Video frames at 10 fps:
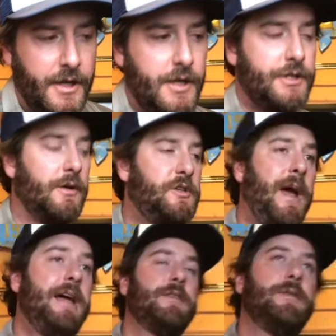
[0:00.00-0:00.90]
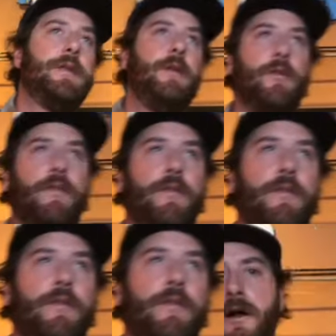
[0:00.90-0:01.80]
So spay, so you know,
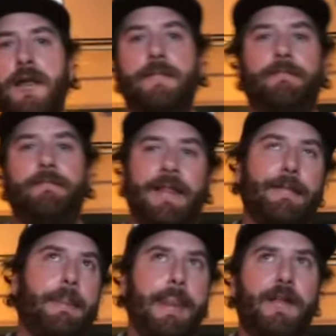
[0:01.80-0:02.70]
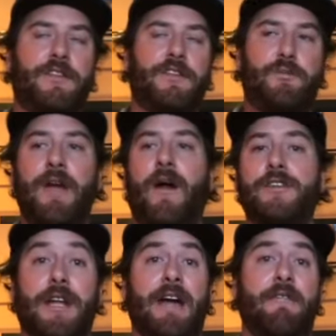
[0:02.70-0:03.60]
now we're talking, spay
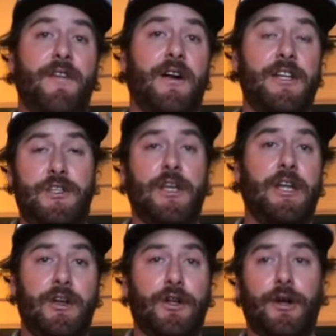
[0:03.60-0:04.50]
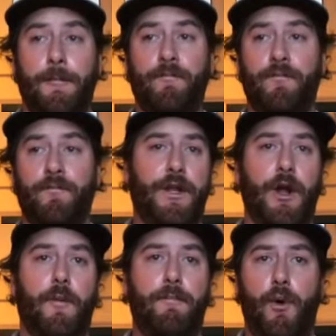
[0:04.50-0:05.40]
rods are going to have a very singular,
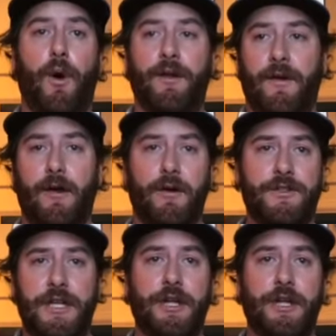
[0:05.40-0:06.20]
you know, point, right, or